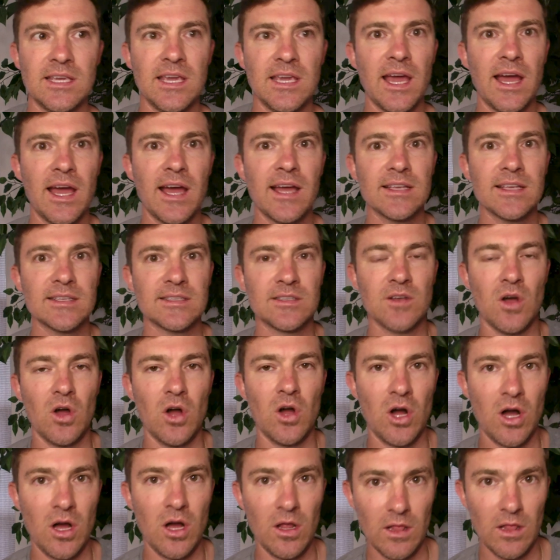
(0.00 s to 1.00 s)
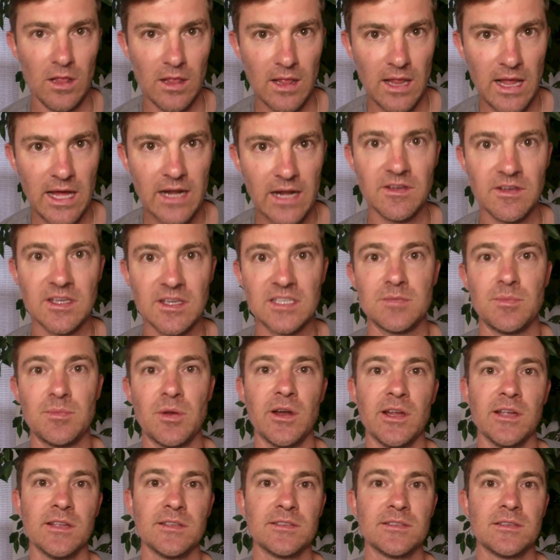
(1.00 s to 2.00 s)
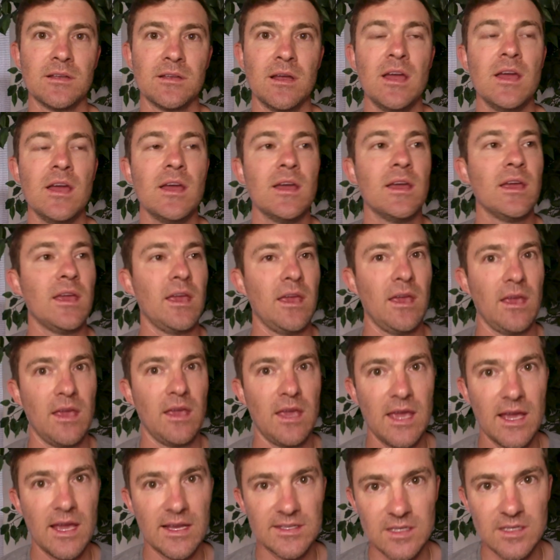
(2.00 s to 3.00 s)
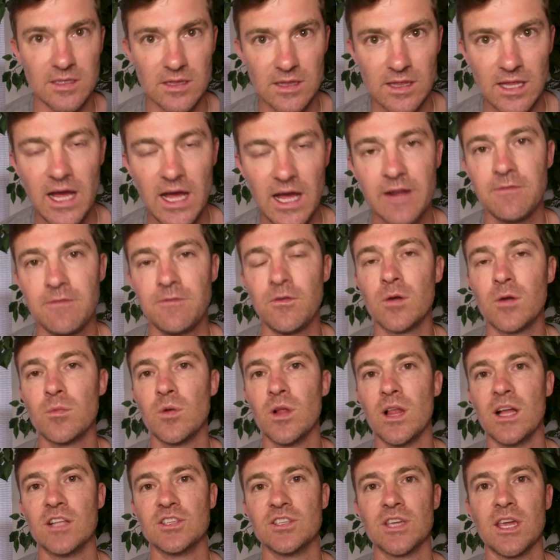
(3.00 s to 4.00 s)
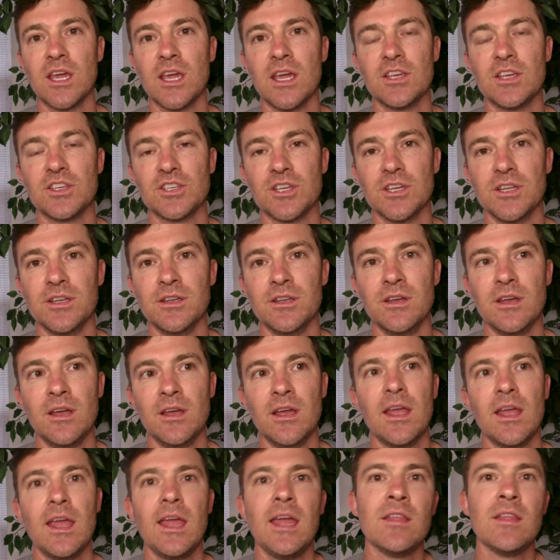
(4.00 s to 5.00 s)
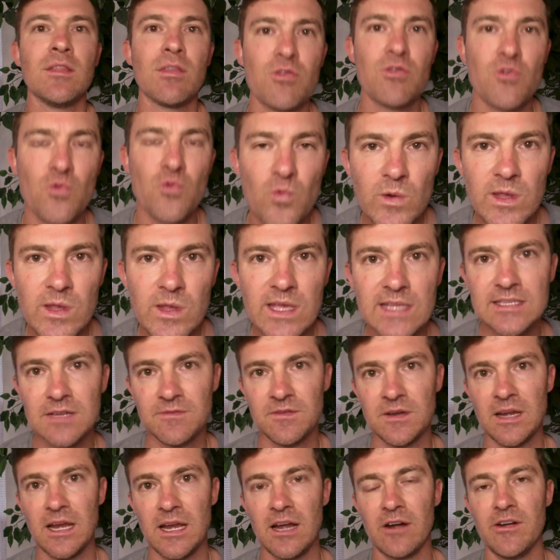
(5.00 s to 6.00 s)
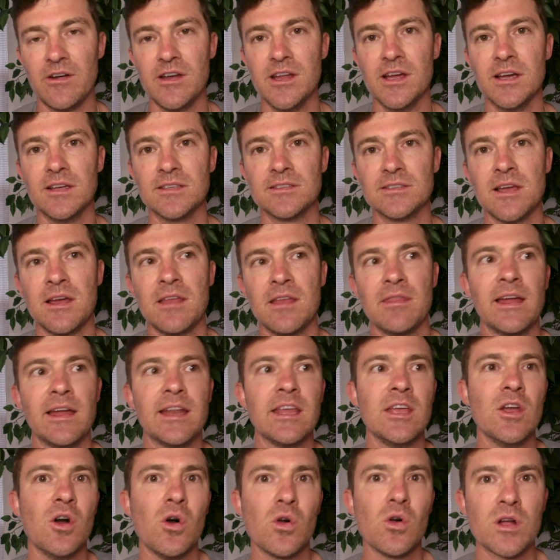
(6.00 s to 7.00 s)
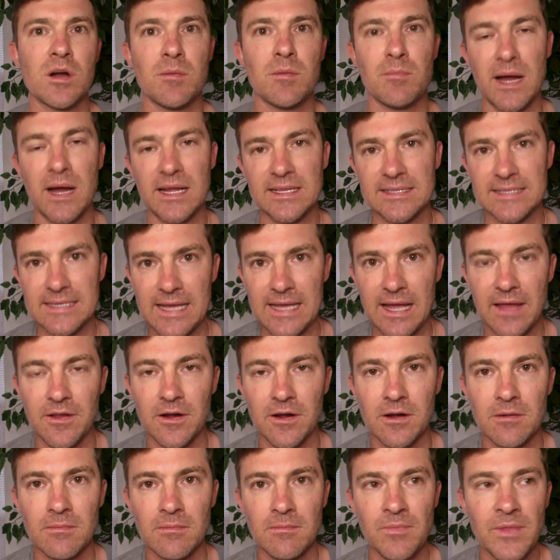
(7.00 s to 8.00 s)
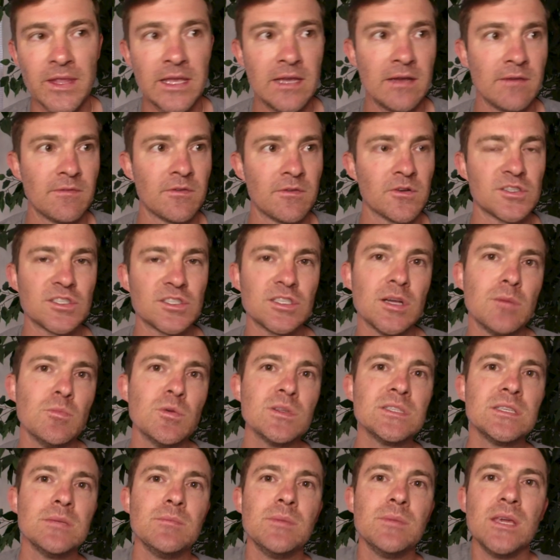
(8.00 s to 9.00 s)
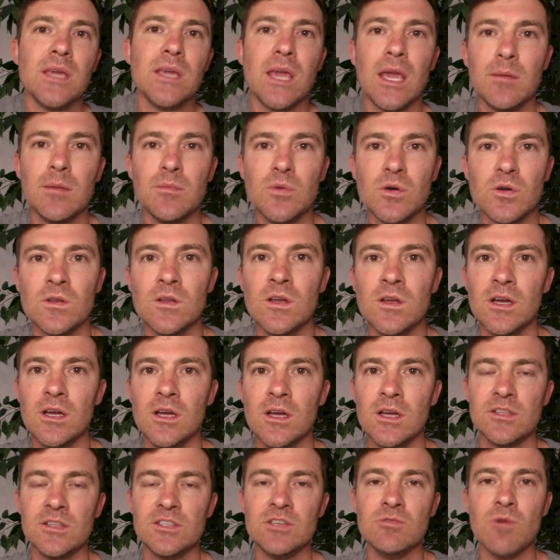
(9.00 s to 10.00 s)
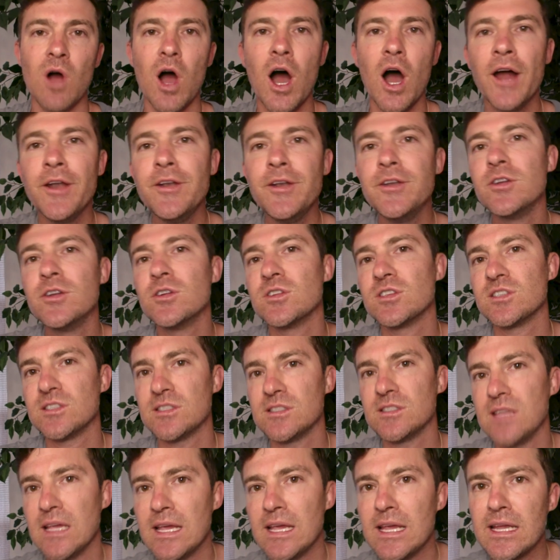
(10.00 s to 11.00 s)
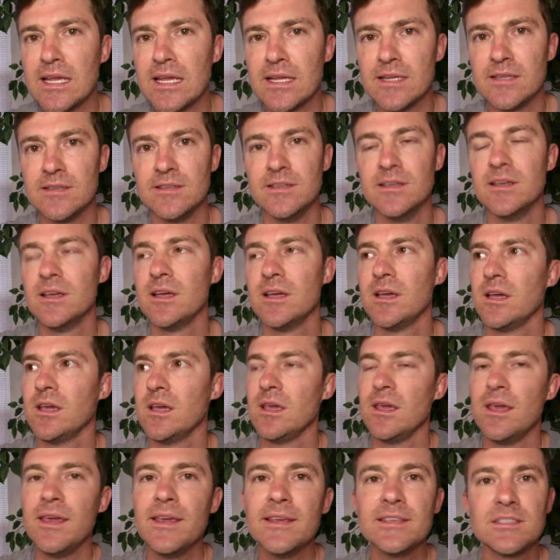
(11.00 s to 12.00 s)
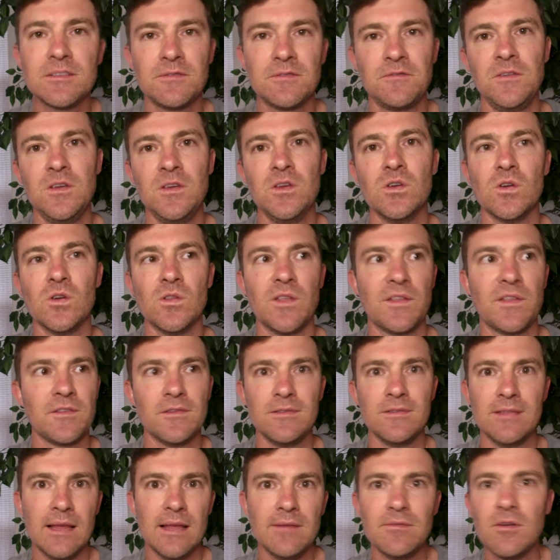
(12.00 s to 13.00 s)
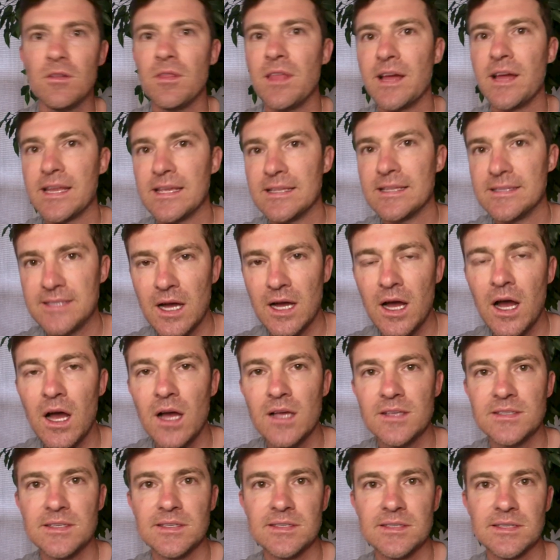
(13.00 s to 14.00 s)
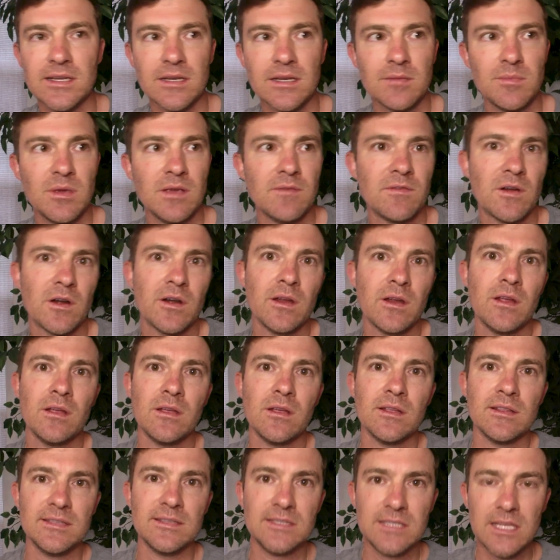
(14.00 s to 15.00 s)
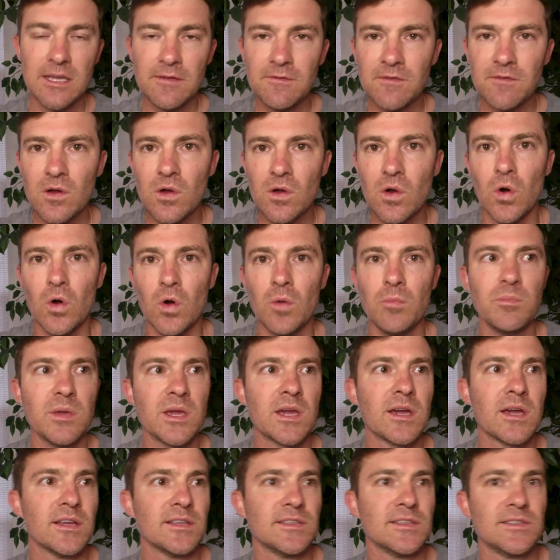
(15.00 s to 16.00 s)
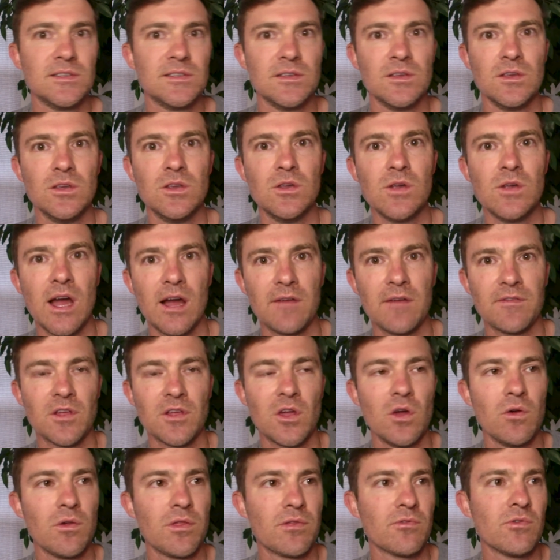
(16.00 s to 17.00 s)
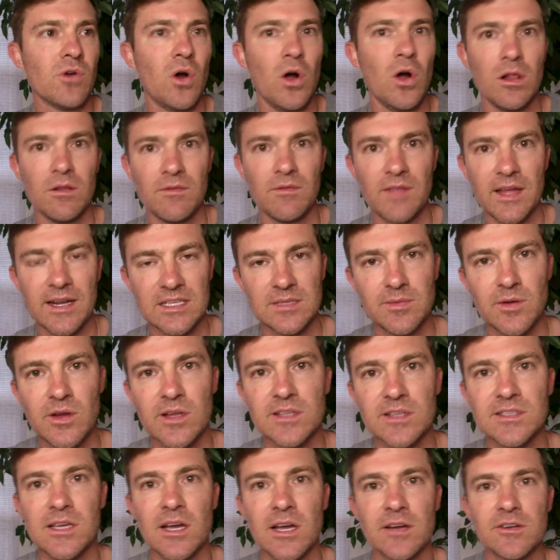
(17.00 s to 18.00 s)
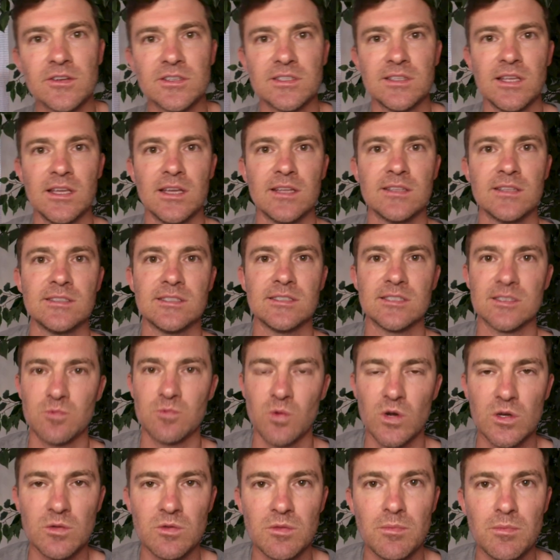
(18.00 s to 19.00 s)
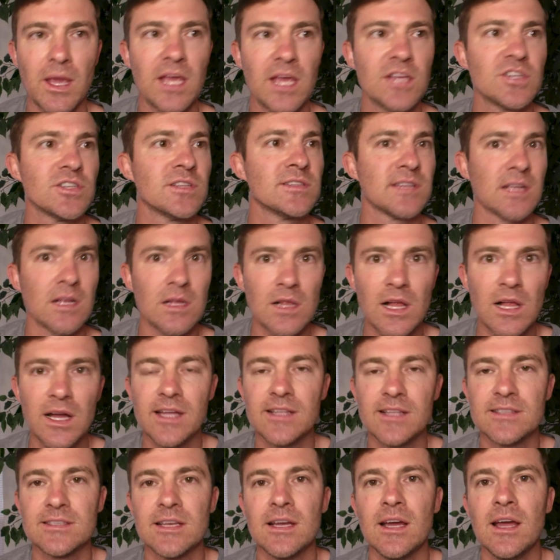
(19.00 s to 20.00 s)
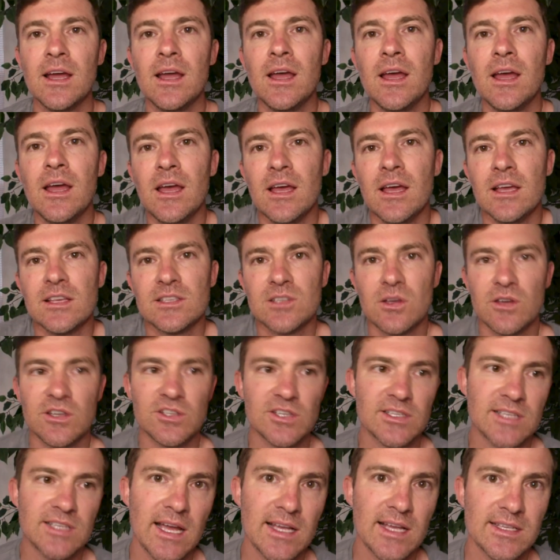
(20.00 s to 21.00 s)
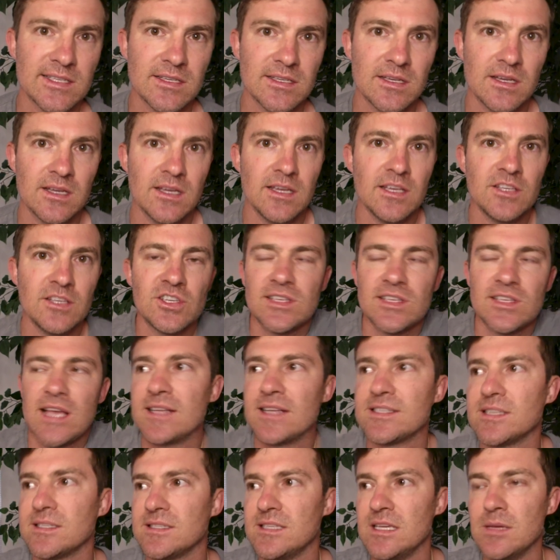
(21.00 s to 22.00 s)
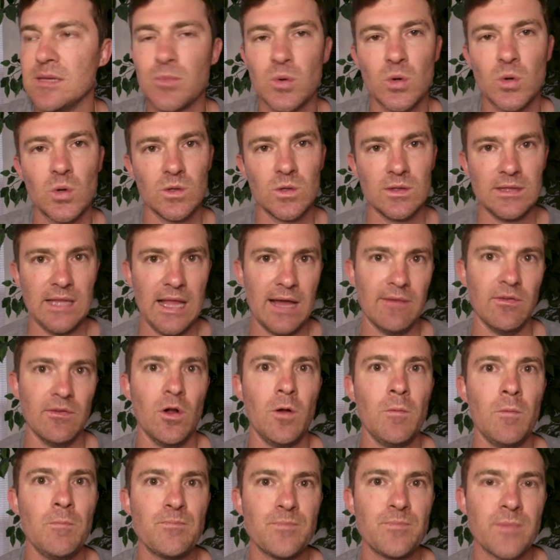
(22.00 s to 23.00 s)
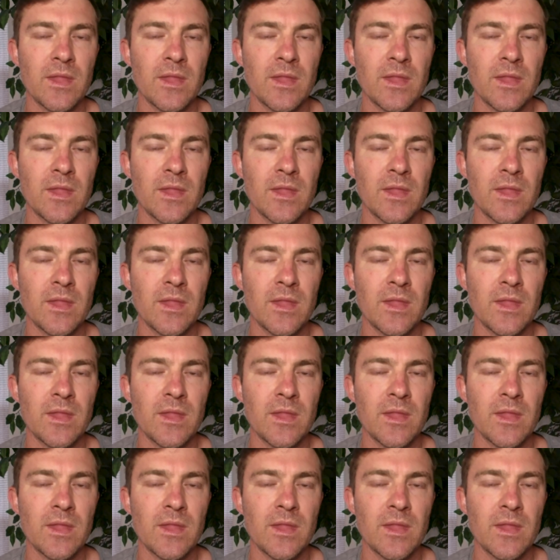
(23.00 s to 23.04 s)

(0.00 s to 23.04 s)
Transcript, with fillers: he has a lot of experience. He has a lot of formal education in three different areas that he all combined together. For someone to be able to understand his field at the level that he does is going to be very difficult because you have to go through all of that experience. He understands and has worked with patients and clients, so he just has a he just has a deeper level